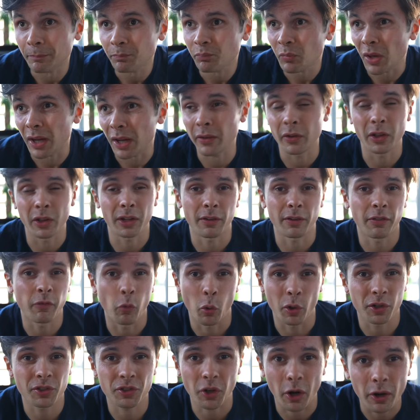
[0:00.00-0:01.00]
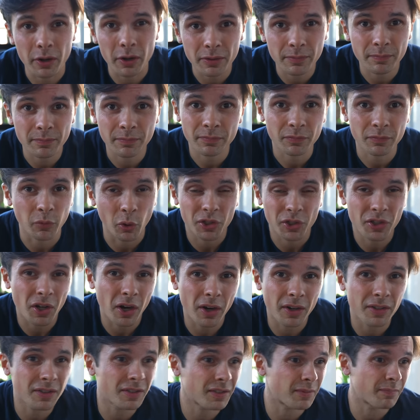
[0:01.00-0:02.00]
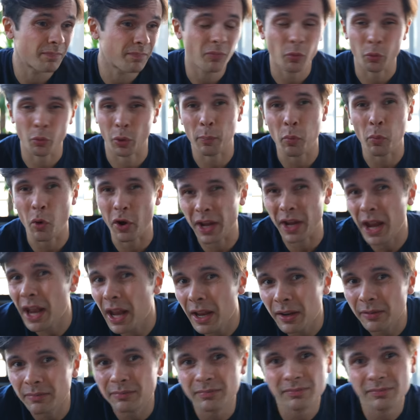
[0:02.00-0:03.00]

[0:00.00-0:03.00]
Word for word: I'll give it like a 4 star. 4 stars, 3.8.